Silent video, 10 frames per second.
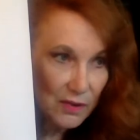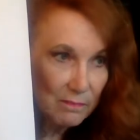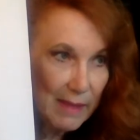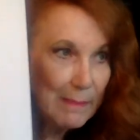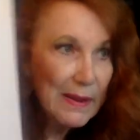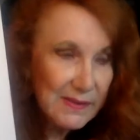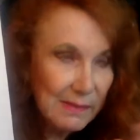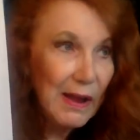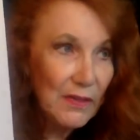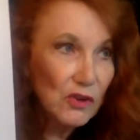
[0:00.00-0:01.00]
maybe
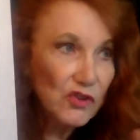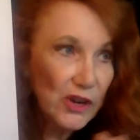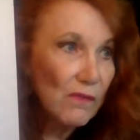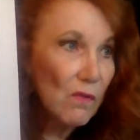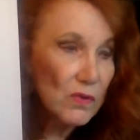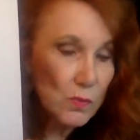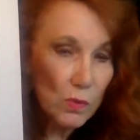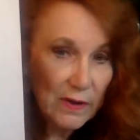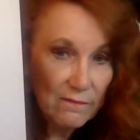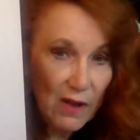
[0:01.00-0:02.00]
some other generals were
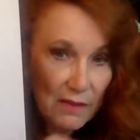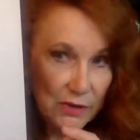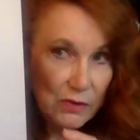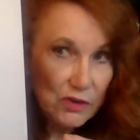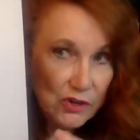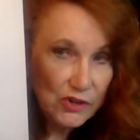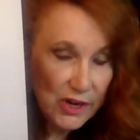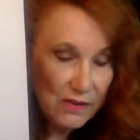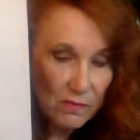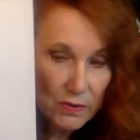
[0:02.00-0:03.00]
involved, Union
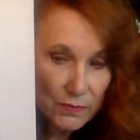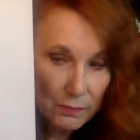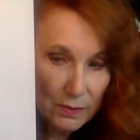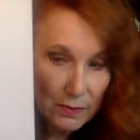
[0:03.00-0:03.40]
generals were